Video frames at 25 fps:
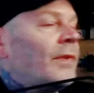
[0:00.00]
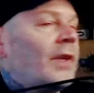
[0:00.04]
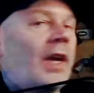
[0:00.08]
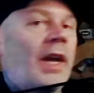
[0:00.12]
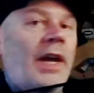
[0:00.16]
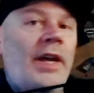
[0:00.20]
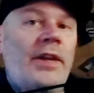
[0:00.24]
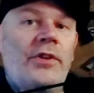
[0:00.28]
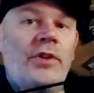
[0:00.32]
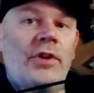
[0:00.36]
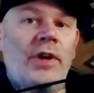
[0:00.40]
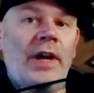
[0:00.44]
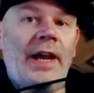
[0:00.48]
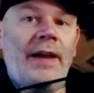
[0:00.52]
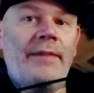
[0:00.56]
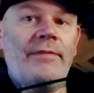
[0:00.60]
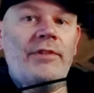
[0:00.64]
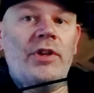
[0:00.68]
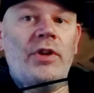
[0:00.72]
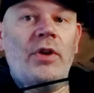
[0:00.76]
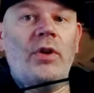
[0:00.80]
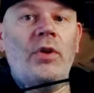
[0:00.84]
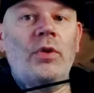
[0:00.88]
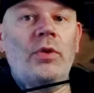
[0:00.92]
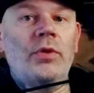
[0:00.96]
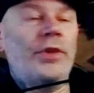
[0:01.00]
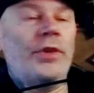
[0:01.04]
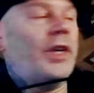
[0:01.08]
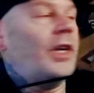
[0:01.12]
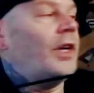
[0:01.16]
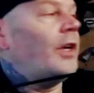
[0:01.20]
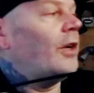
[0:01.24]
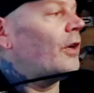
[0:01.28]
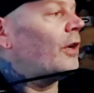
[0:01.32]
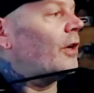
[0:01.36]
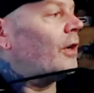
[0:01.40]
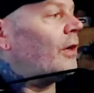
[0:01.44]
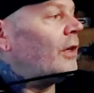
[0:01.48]
and you're having to hold
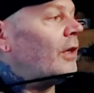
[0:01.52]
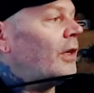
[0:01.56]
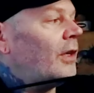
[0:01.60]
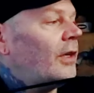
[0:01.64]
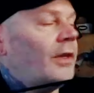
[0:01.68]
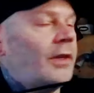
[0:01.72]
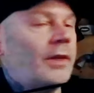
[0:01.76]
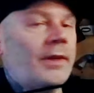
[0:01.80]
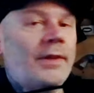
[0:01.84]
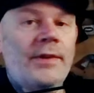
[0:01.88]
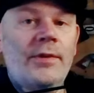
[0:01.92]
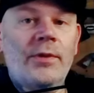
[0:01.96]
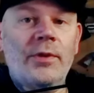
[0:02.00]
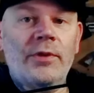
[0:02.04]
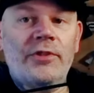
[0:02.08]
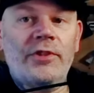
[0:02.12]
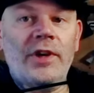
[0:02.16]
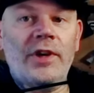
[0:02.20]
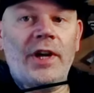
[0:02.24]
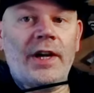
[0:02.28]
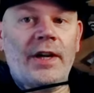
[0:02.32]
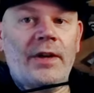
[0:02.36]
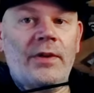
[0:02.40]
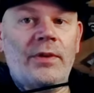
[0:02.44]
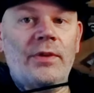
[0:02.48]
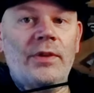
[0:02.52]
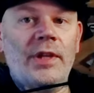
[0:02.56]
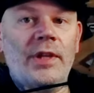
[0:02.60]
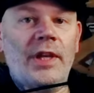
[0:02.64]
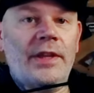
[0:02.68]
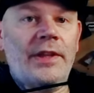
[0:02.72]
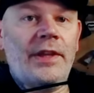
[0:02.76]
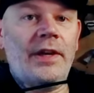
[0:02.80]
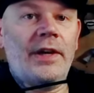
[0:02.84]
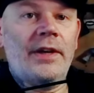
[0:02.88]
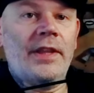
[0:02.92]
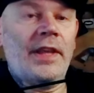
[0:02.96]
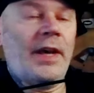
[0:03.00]
here of course you're not going to hold on
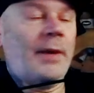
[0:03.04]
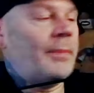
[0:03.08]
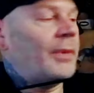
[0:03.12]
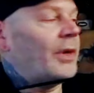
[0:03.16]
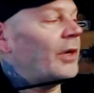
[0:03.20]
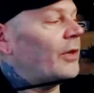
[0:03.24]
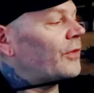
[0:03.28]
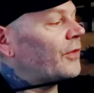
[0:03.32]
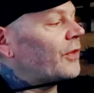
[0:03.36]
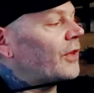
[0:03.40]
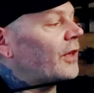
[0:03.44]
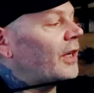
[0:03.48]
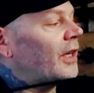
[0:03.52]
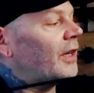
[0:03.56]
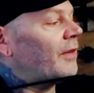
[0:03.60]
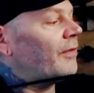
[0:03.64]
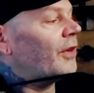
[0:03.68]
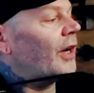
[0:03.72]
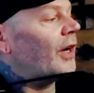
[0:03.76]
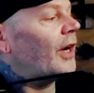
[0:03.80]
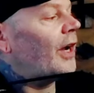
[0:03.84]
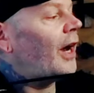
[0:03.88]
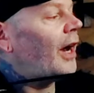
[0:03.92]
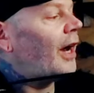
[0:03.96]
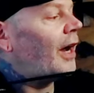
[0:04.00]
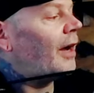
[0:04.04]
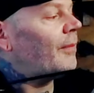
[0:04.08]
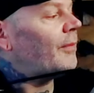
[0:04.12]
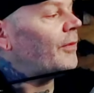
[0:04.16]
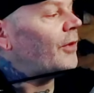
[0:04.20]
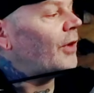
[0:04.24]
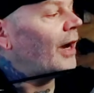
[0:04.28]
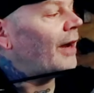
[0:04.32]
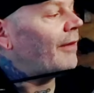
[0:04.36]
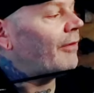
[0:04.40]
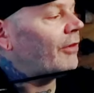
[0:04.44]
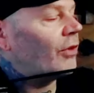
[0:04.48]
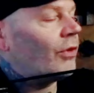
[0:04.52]
there that barrel's going to get very hot
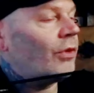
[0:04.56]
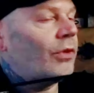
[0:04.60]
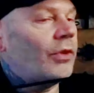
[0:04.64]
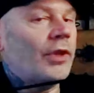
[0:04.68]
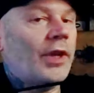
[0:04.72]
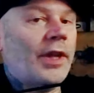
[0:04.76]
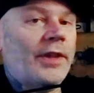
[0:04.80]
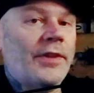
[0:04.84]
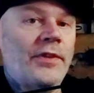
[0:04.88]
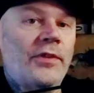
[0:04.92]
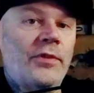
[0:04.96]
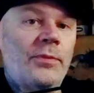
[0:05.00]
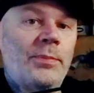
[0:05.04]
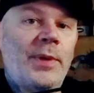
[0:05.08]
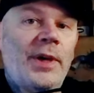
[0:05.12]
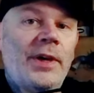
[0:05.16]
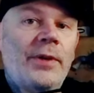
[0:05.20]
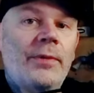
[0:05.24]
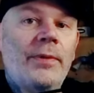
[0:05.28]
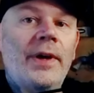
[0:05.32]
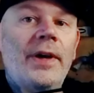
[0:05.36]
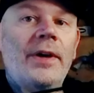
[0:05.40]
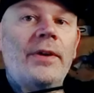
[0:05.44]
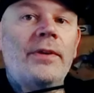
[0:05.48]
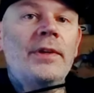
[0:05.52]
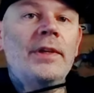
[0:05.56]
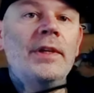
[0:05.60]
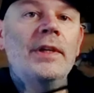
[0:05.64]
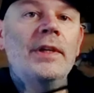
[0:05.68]
you're having to hold on this pick rail